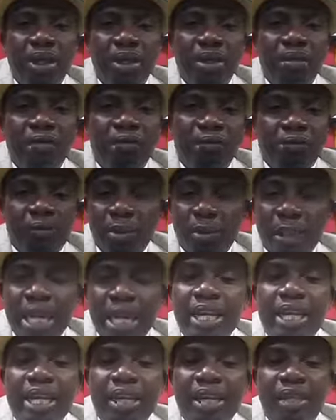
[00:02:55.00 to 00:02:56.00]
from
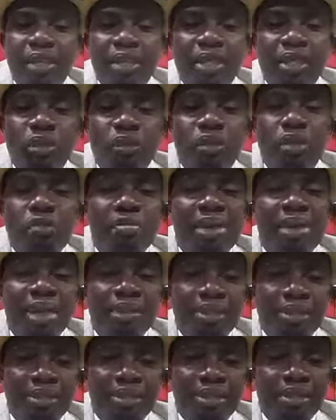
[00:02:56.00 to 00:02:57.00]
any
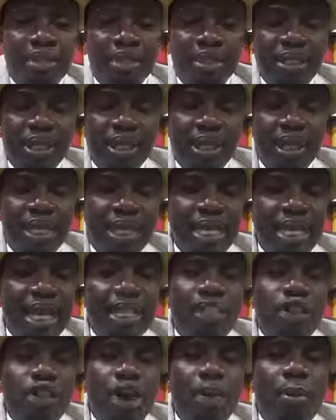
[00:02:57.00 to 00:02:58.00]
encumbrances. Ye
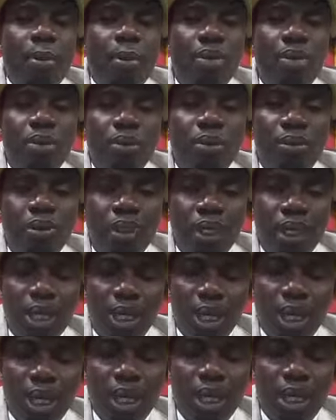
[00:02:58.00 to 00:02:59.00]
chom,
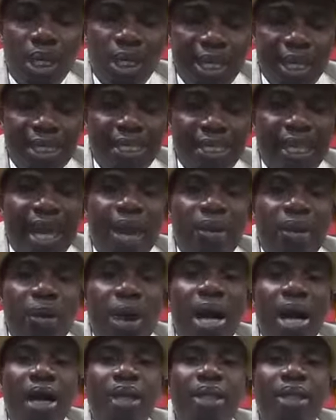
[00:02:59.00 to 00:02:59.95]
ye chanwa,